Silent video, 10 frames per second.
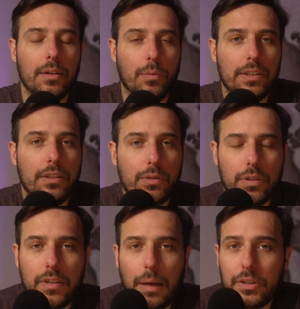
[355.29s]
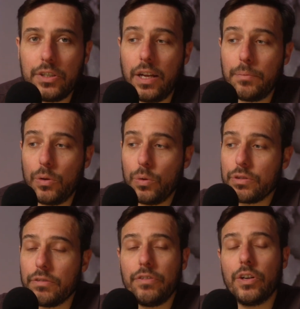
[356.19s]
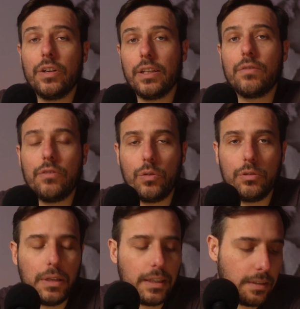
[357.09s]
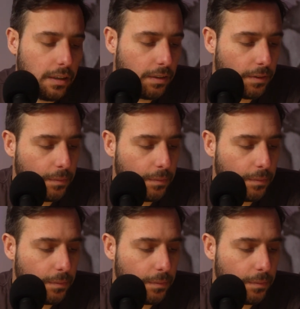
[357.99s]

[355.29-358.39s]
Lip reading: wanting to establish that, but also fearing that vulnerability.